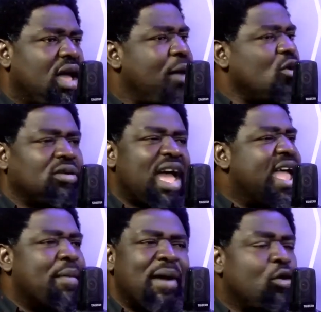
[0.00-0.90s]

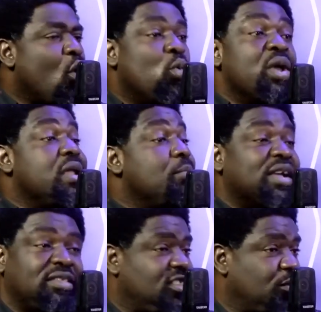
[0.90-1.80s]
I am an unwilling
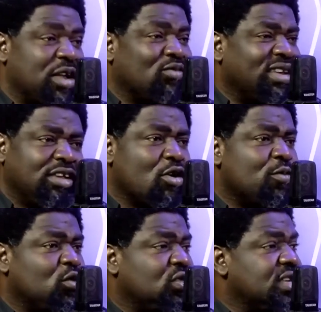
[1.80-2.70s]
participant when it
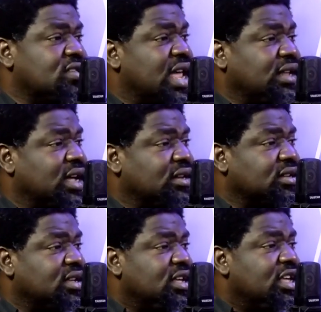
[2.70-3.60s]
comes to things like that.
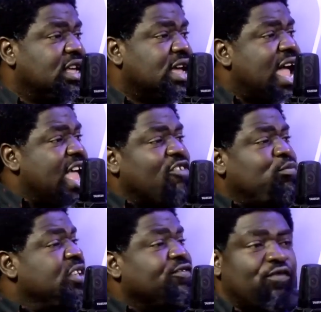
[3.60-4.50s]
I
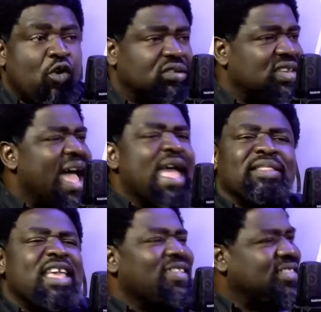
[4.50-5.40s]
have been fought.
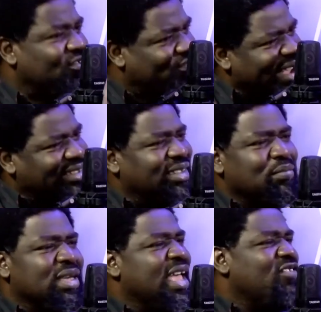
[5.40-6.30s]
They are still
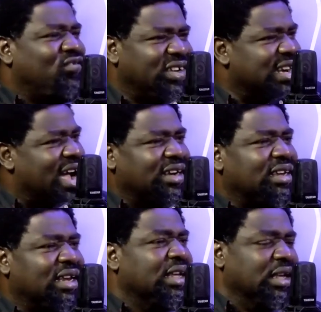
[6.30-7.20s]
fighting me every now and then.